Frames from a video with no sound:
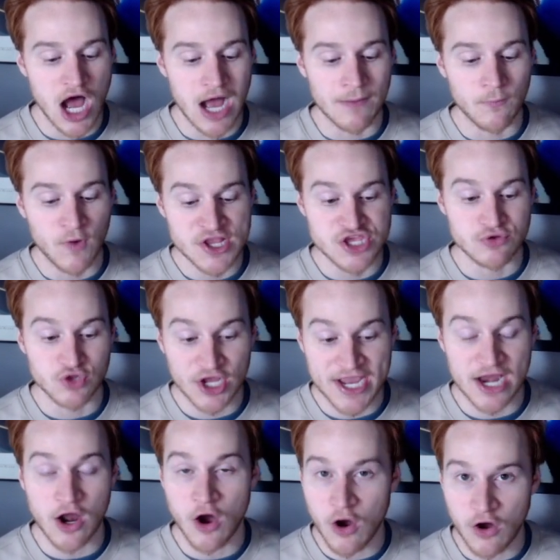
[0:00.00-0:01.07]
When you look
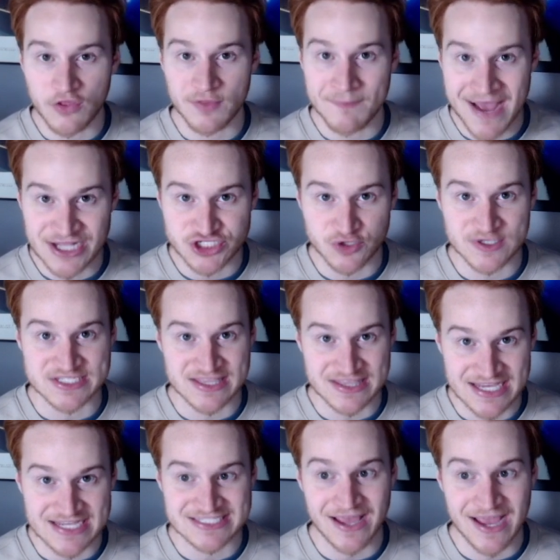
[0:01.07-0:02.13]
at all the metrics and
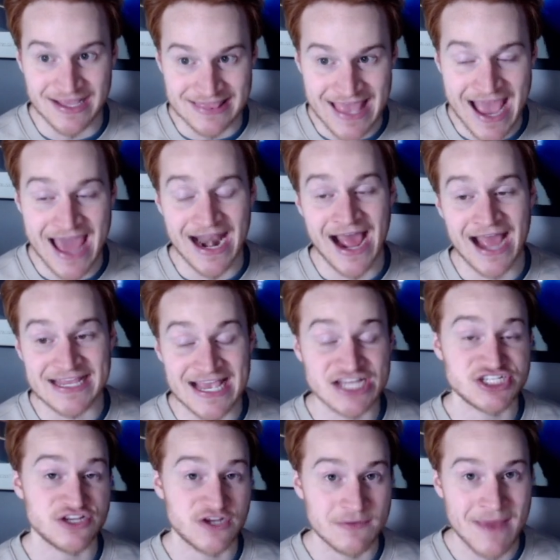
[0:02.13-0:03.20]
things like that, I
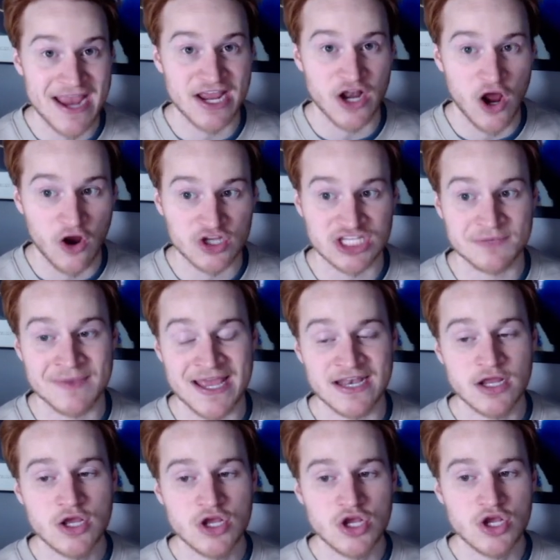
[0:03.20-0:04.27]
guess you could make an argument.